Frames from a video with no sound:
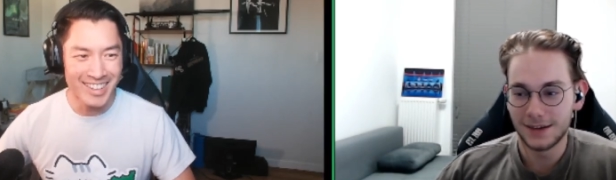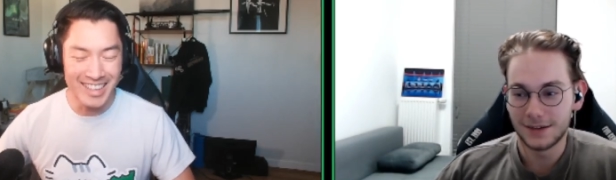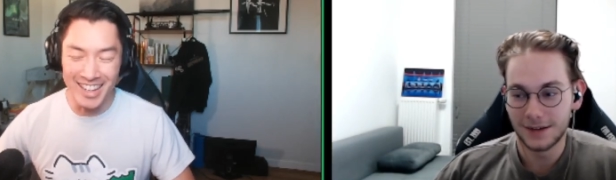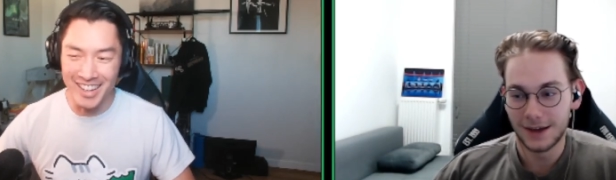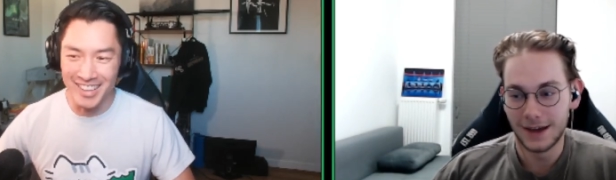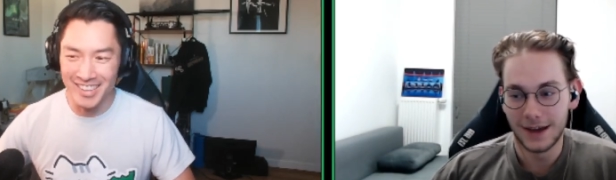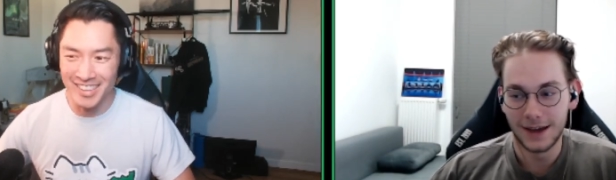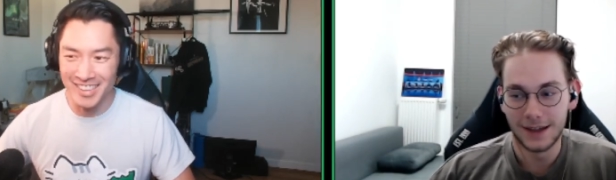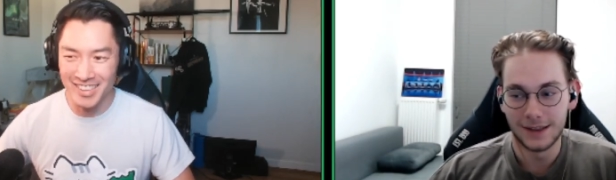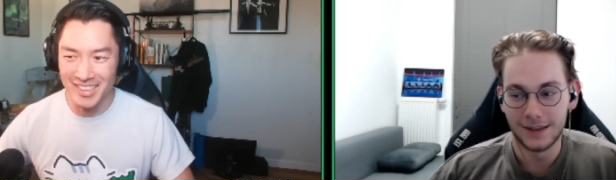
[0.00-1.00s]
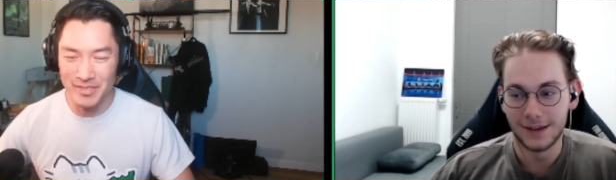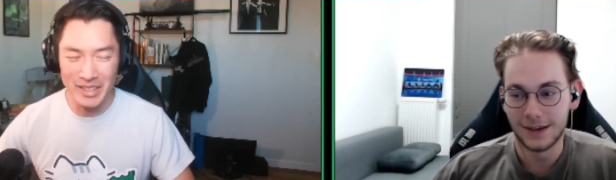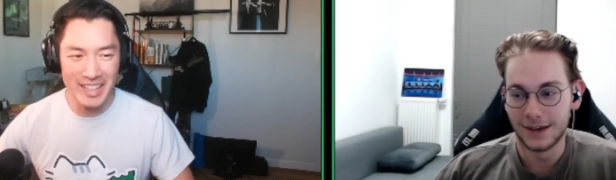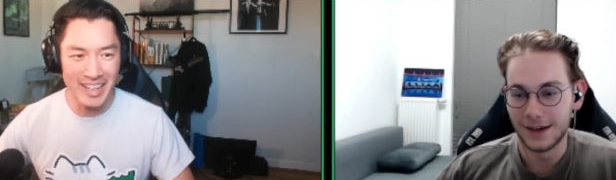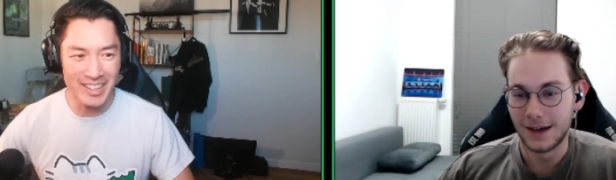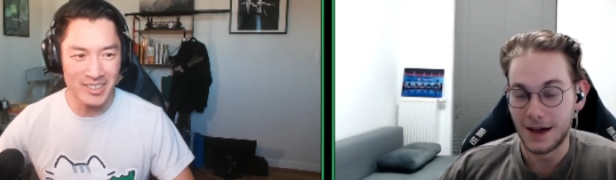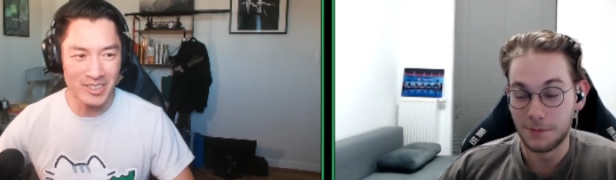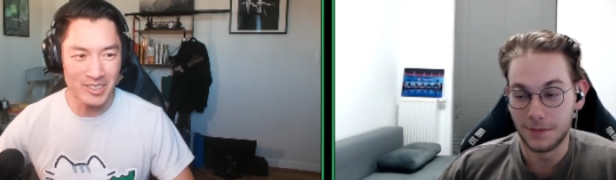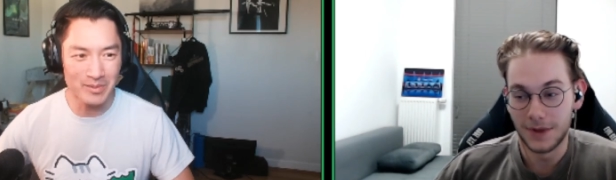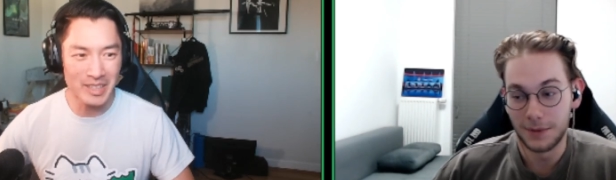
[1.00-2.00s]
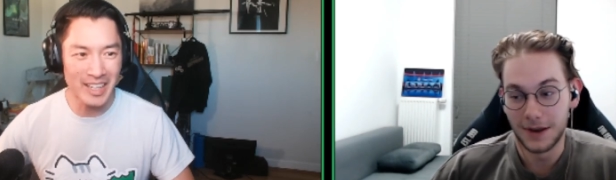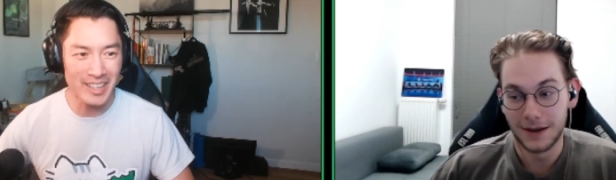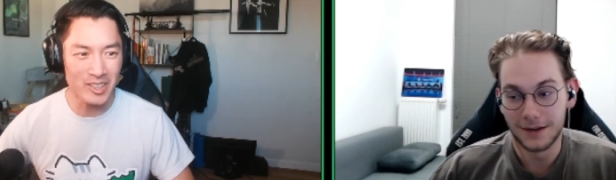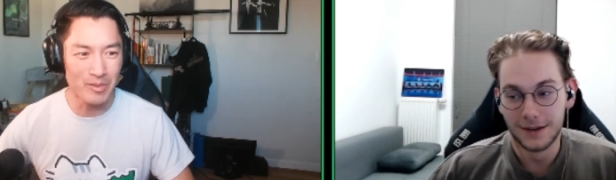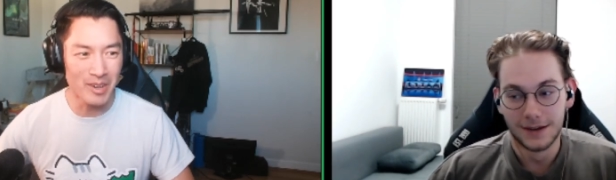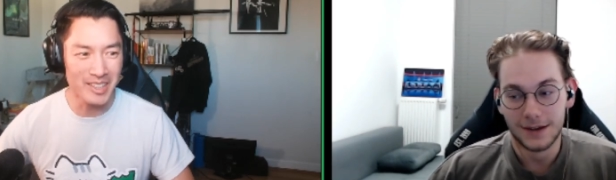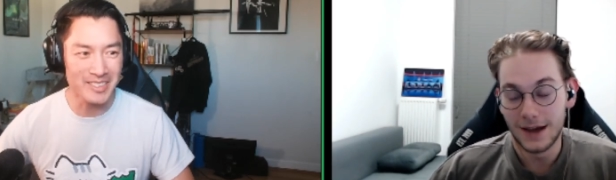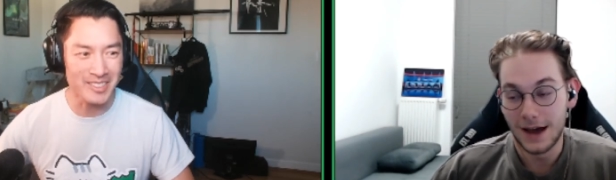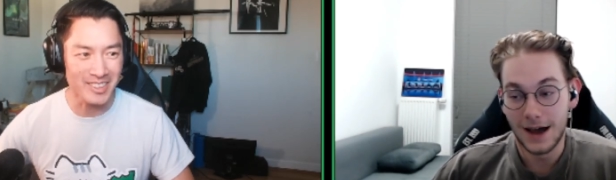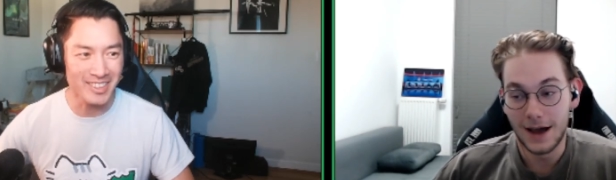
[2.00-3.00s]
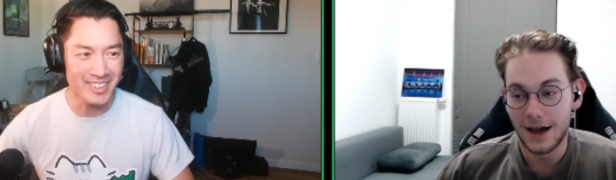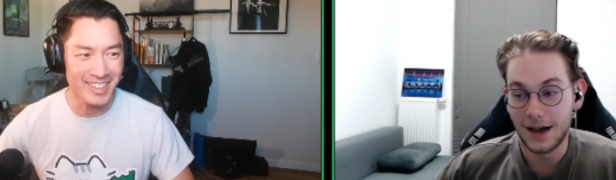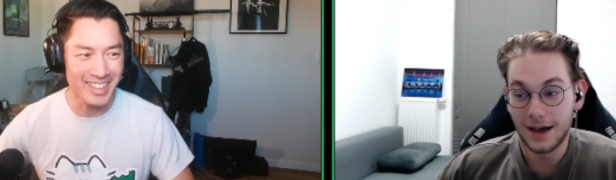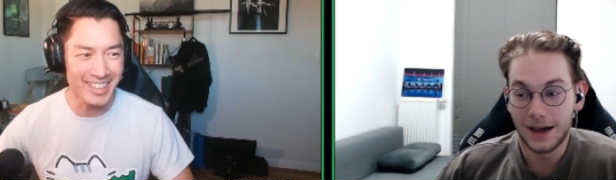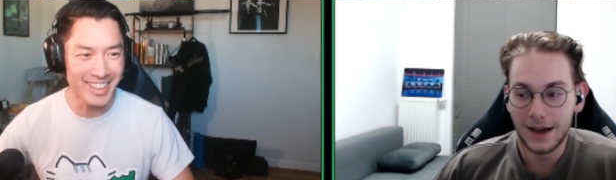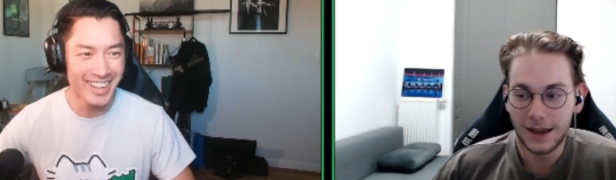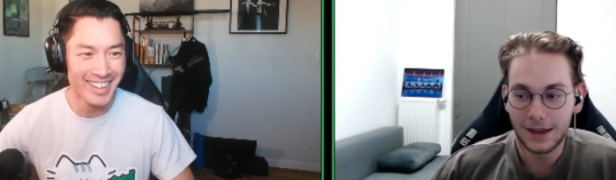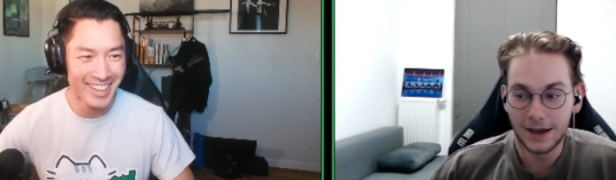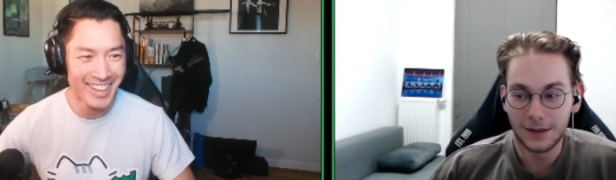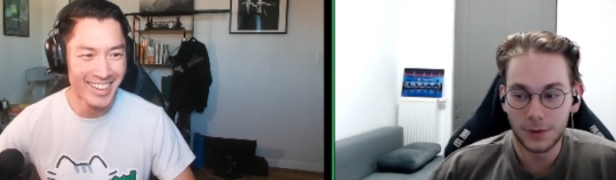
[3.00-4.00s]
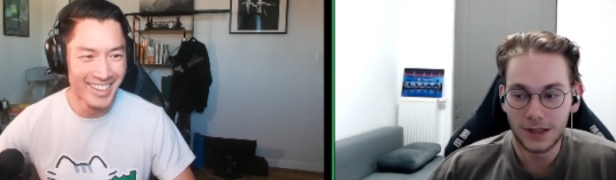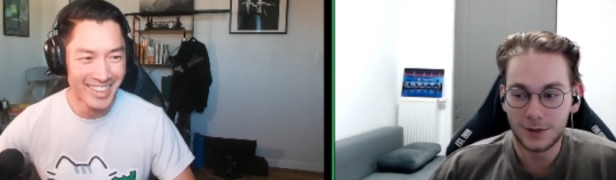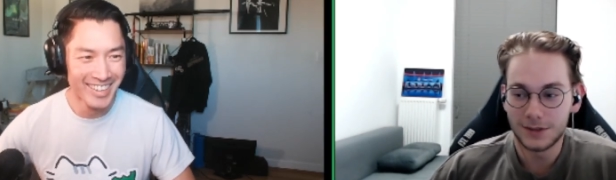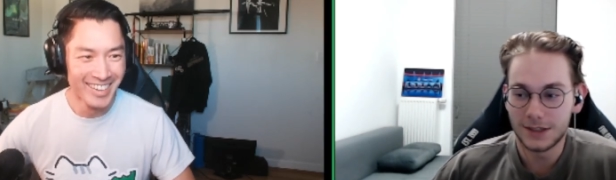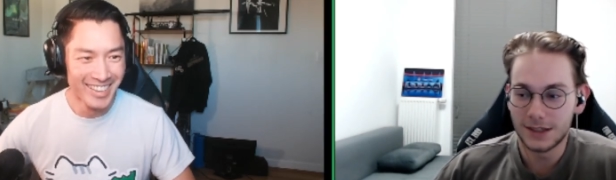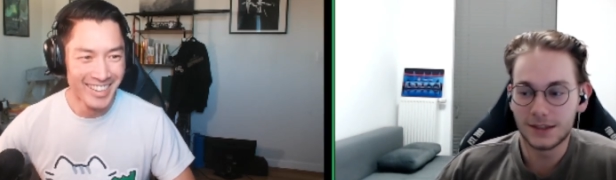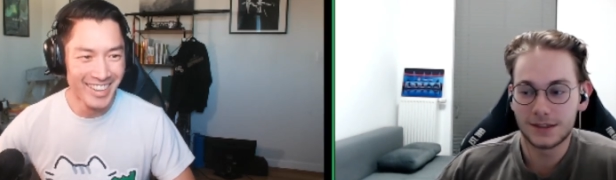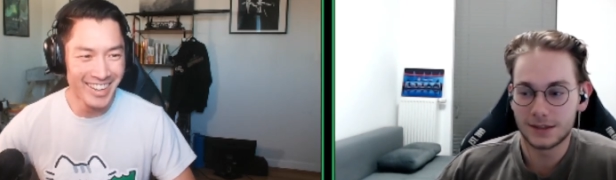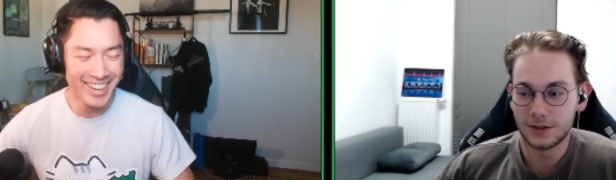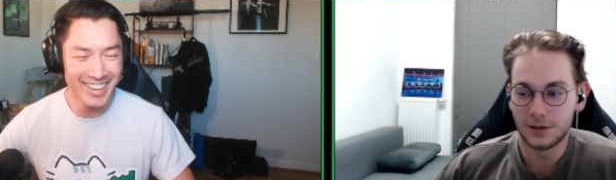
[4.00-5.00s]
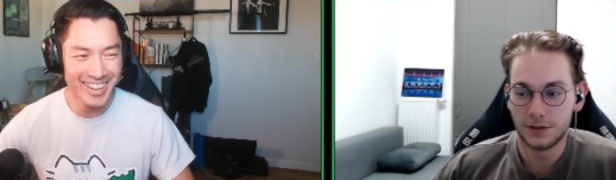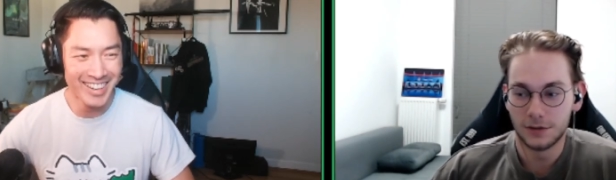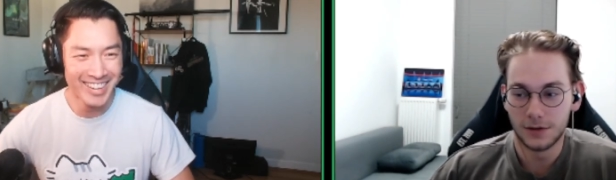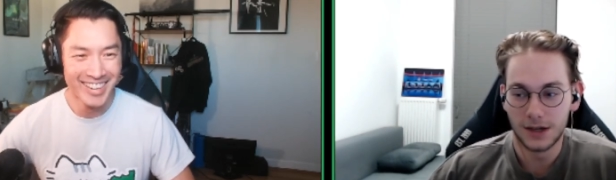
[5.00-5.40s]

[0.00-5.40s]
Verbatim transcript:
Speaker 1: Yeah. And uh, mechanical, i mean, mechanical monster. I, I, I, I can't wait to see it. So